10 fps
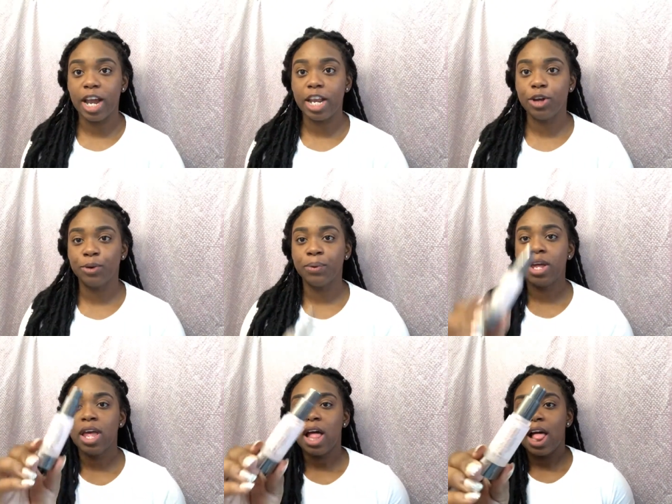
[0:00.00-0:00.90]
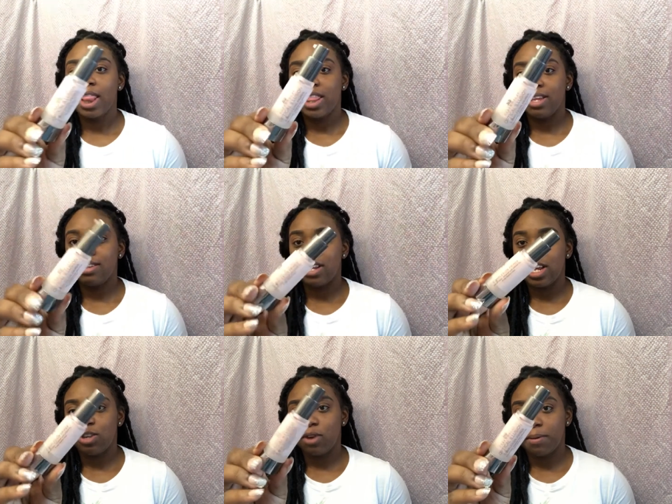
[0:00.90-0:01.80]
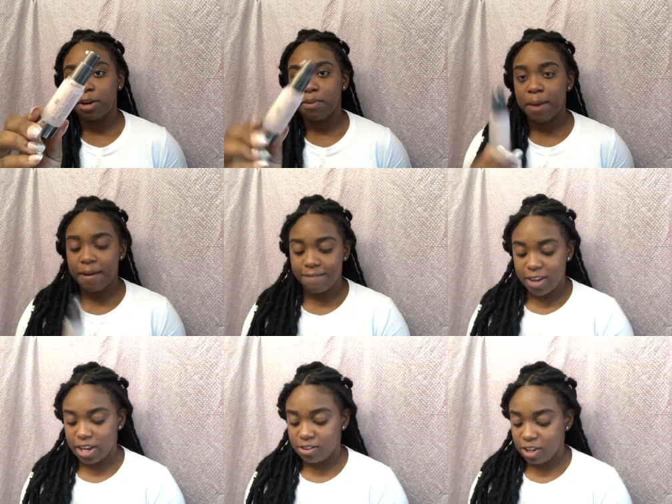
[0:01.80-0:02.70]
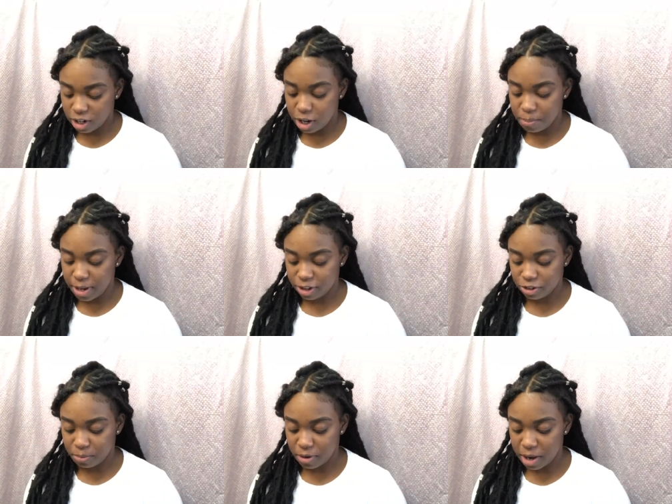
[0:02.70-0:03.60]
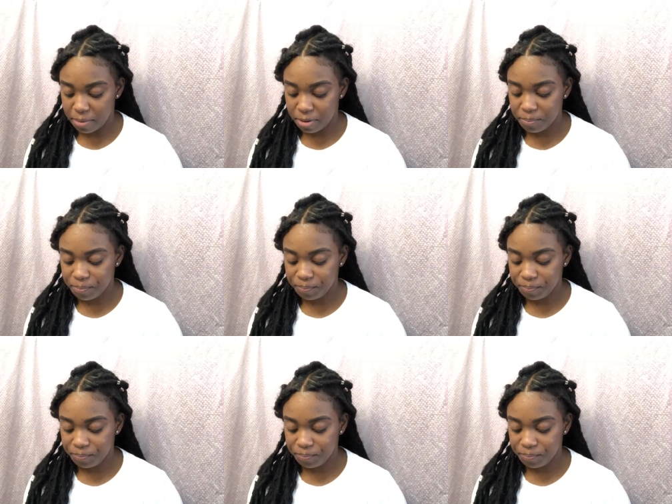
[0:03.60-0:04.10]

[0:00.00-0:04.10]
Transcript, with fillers: Anywho, this is what I'm gonna prime my face, the complexion primer.